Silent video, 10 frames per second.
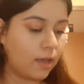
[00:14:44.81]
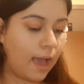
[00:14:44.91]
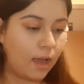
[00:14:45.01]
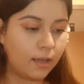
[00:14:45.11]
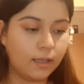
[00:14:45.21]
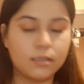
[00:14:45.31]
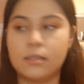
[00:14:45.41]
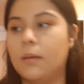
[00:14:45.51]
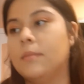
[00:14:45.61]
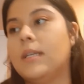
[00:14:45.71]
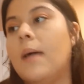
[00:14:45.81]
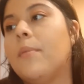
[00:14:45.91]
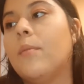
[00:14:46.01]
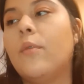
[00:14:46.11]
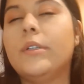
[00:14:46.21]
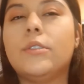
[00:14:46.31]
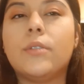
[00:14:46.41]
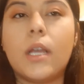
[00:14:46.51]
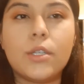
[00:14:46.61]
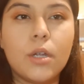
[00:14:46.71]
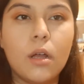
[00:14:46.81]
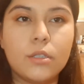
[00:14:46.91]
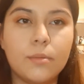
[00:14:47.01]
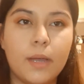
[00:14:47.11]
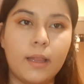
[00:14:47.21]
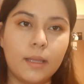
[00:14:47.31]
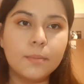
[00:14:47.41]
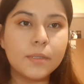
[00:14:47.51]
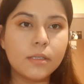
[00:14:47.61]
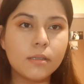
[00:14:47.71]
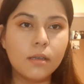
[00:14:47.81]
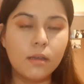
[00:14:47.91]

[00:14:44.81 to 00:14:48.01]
adding some type of moisturizer onto my lips,